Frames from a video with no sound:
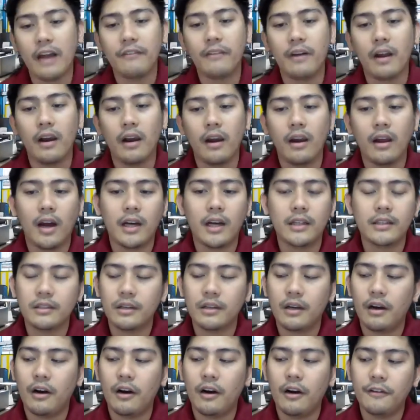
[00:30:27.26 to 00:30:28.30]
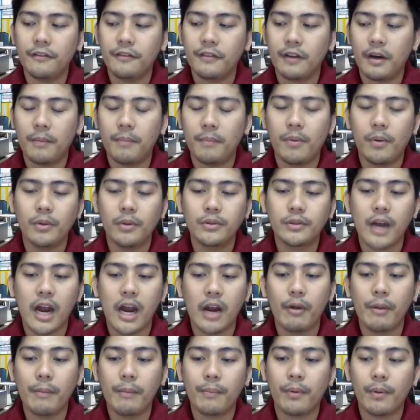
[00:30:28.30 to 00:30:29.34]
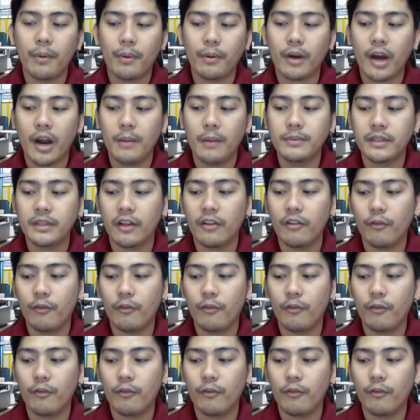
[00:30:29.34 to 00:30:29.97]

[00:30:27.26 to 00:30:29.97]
have a lot of uh, postgraduate programs,